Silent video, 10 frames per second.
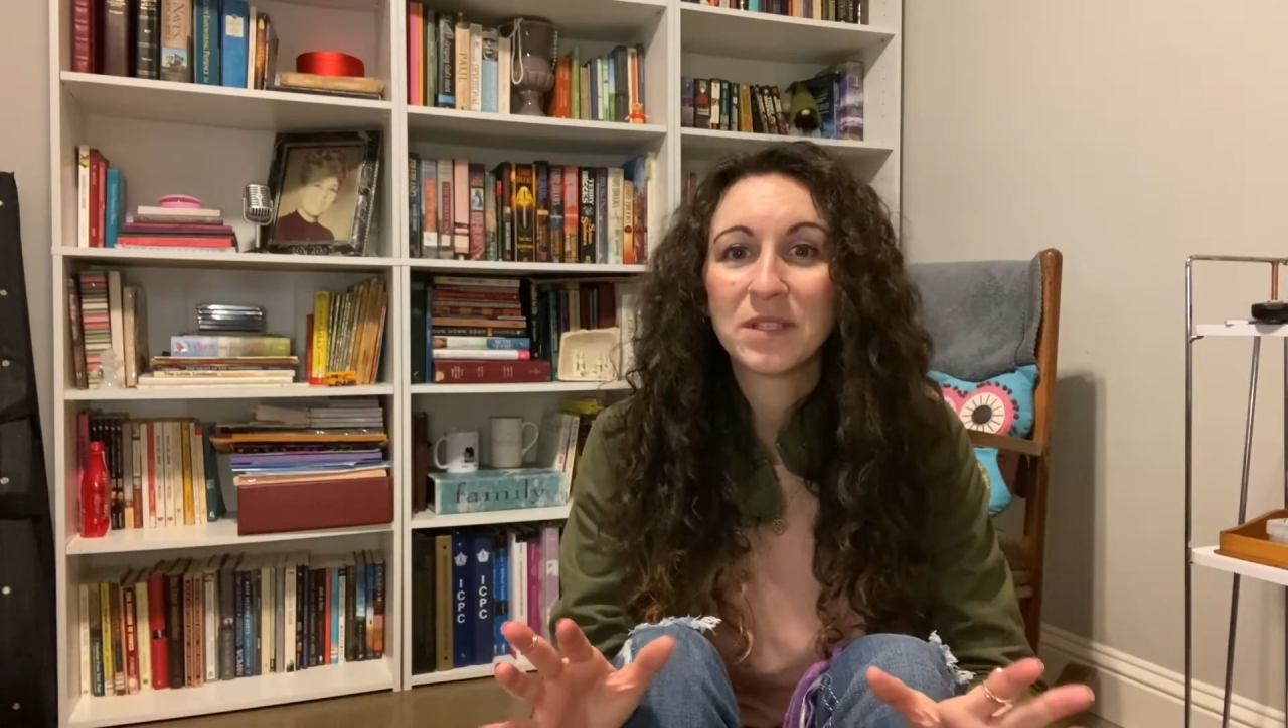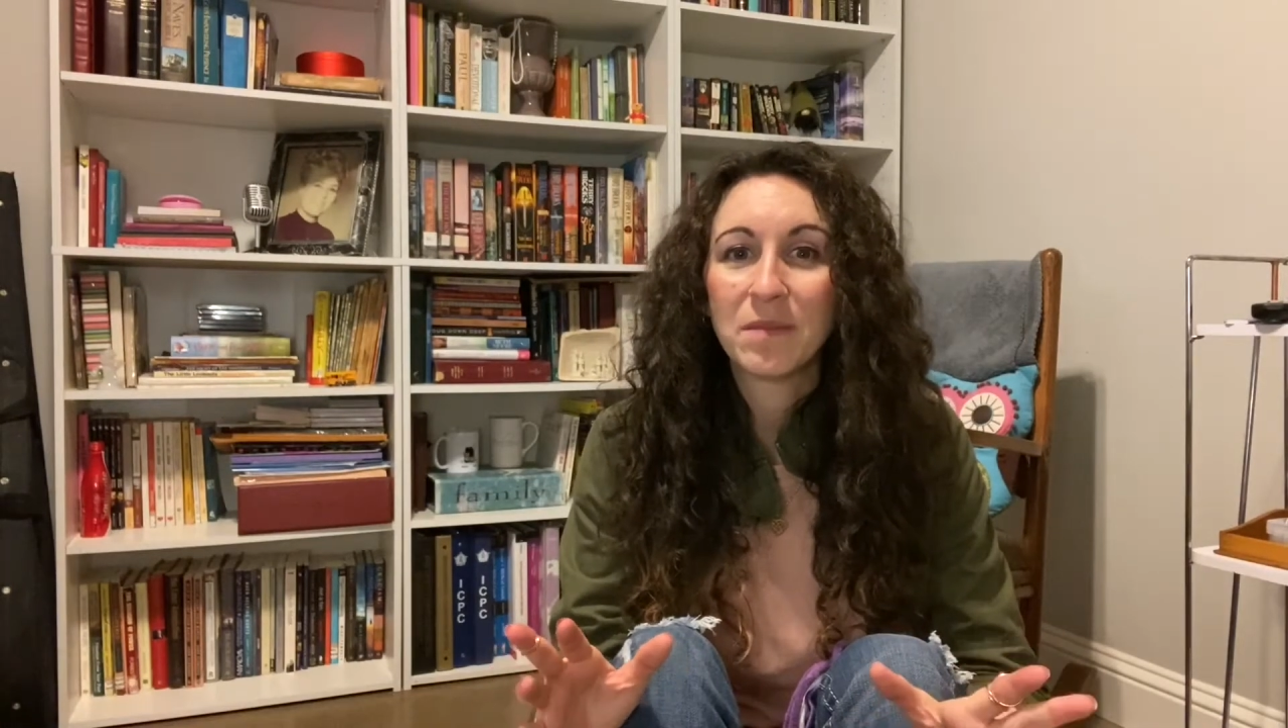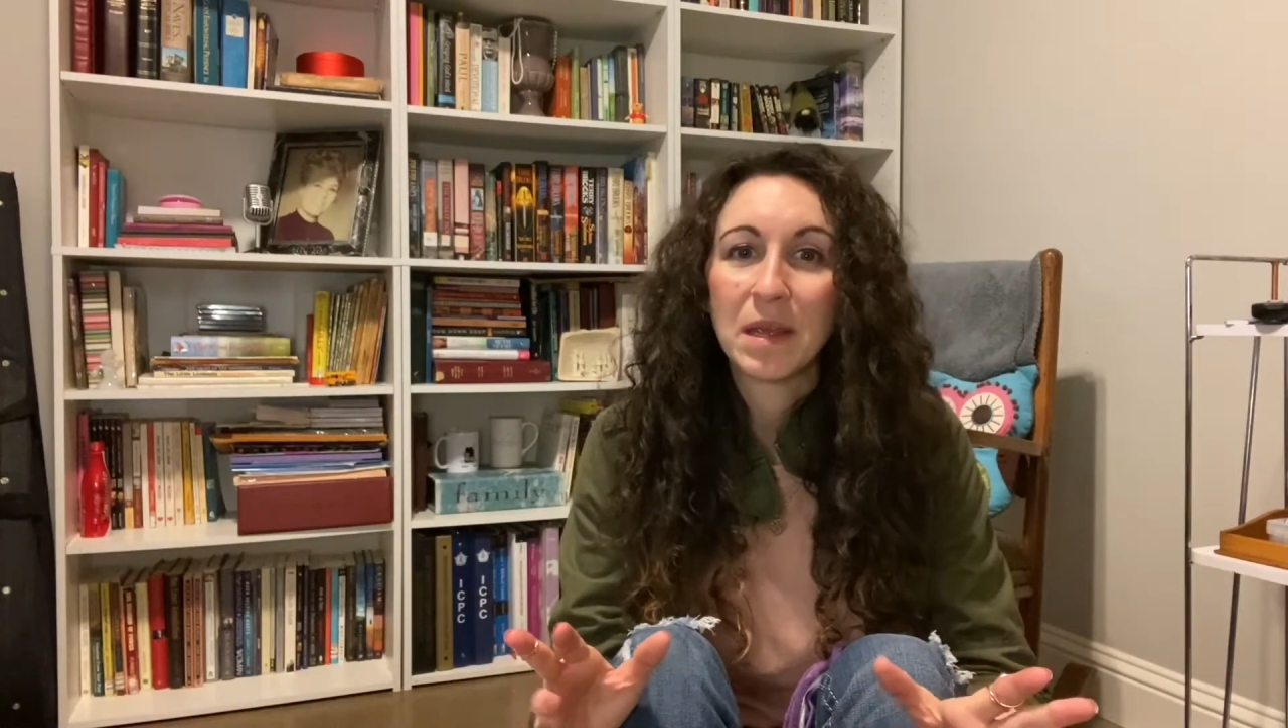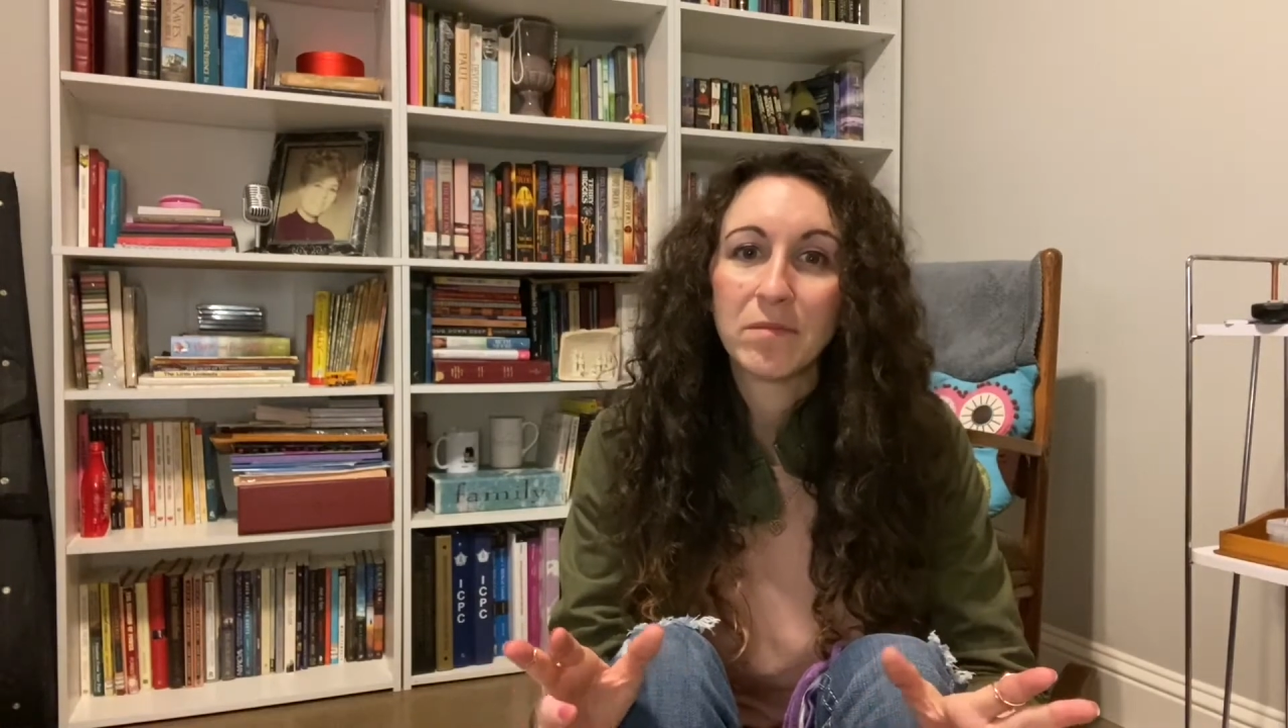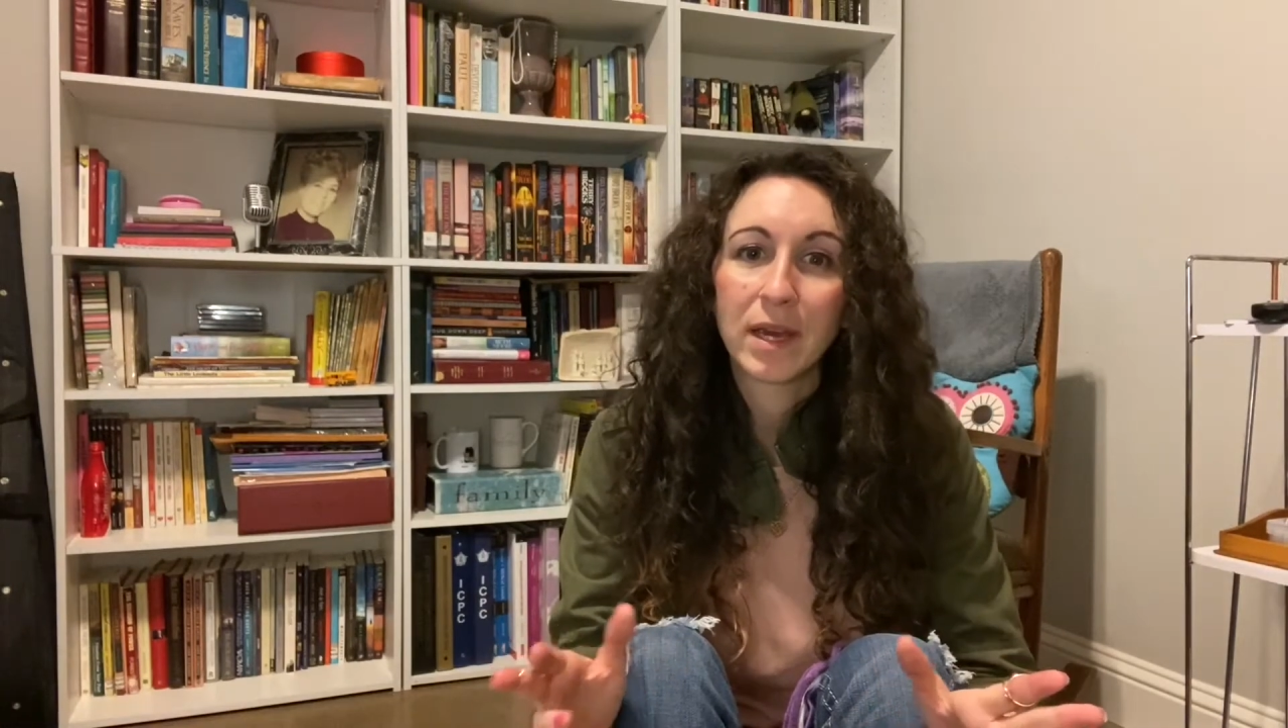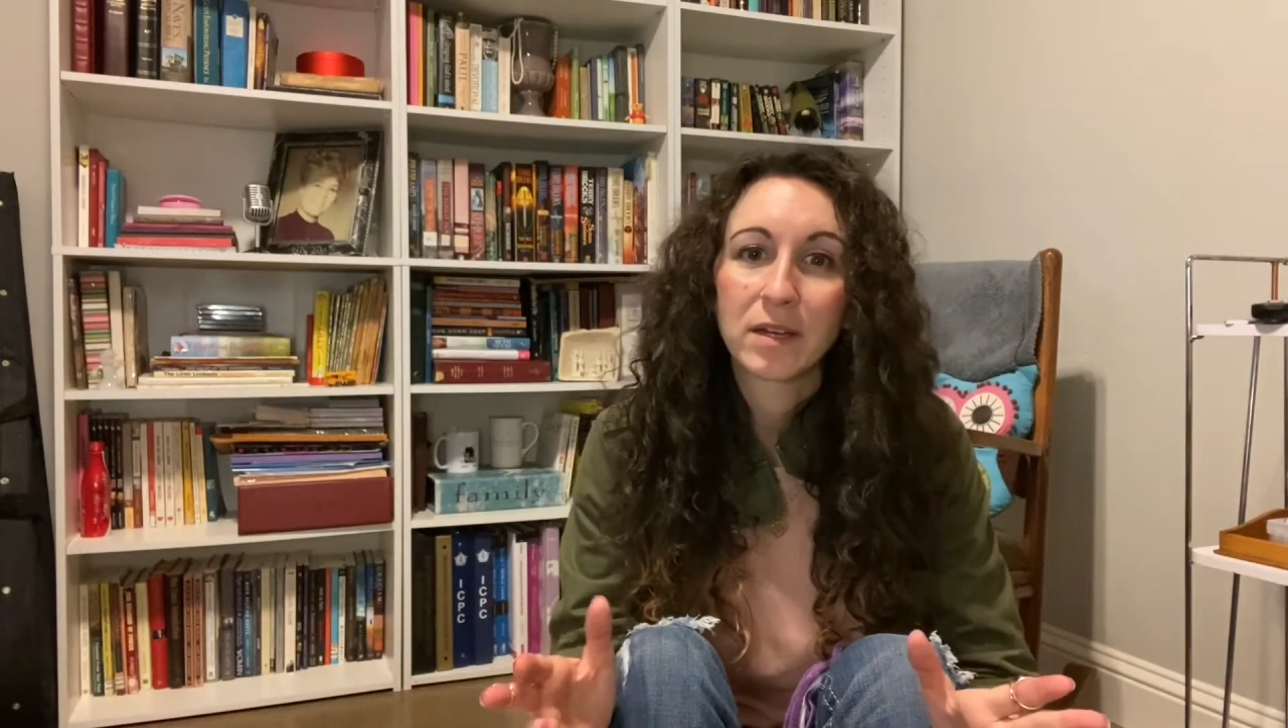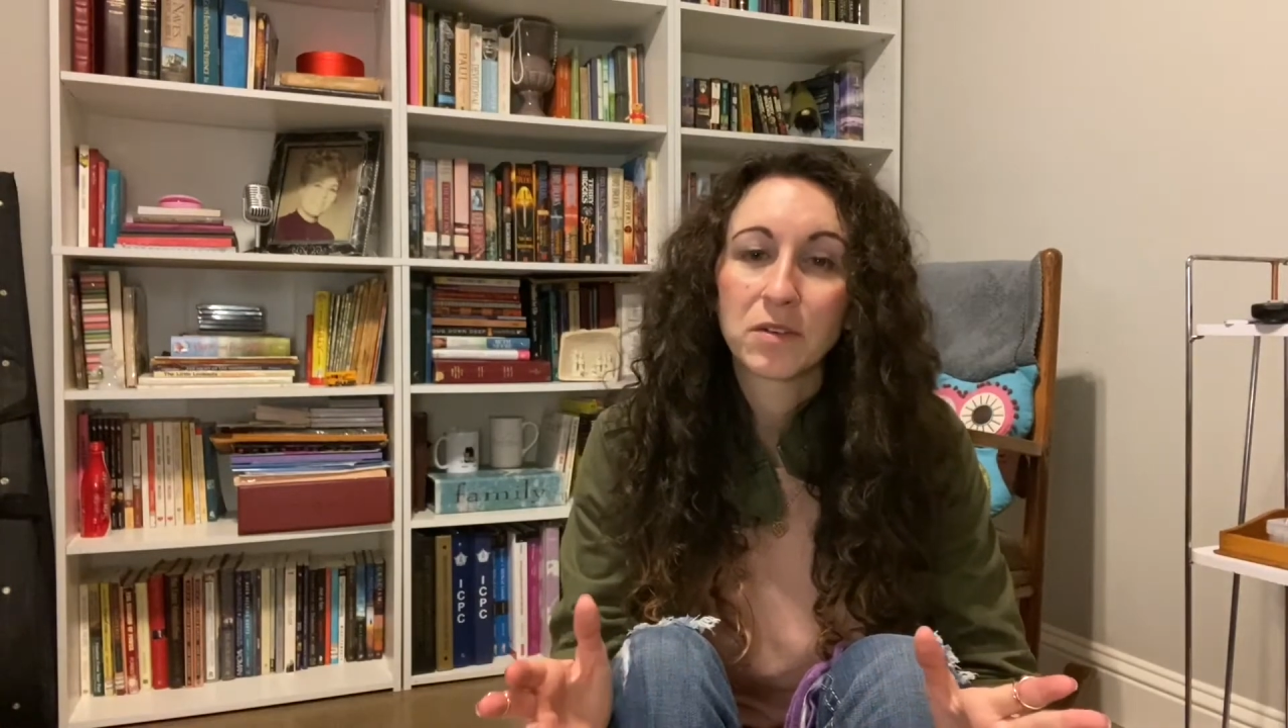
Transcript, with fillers: may impact our